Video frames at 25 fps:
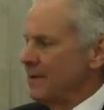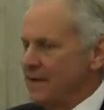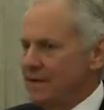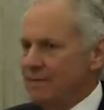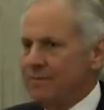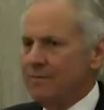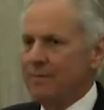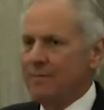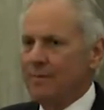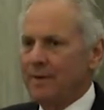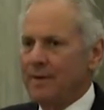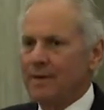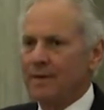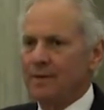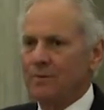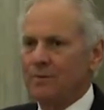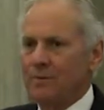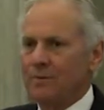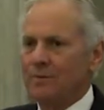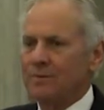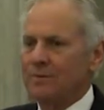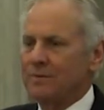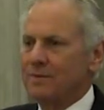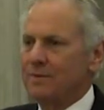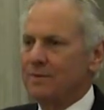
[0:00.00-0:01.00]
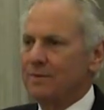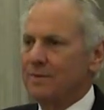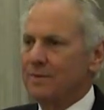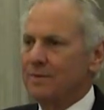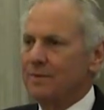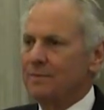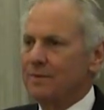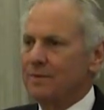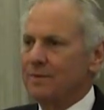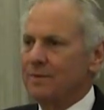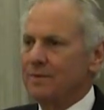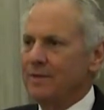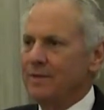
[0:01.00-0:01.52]
everybody wants to
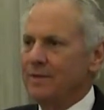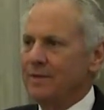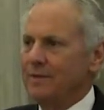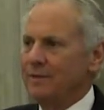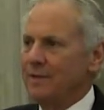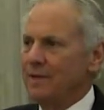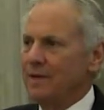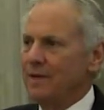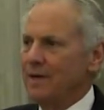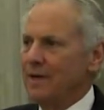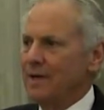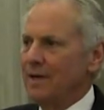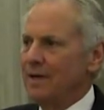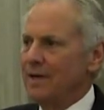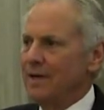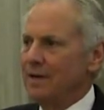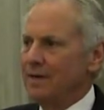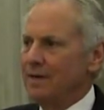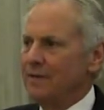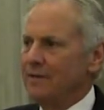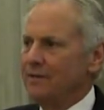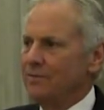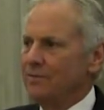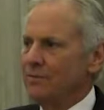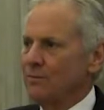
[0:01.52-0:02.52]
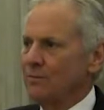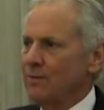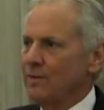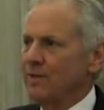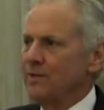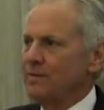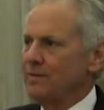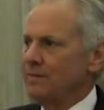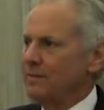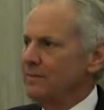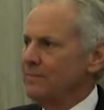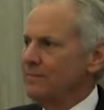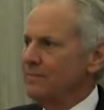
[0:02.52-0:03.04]
come to South Carolina, and there's a
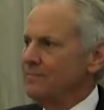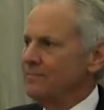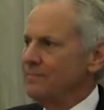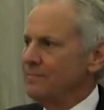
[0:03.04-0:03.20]
reason.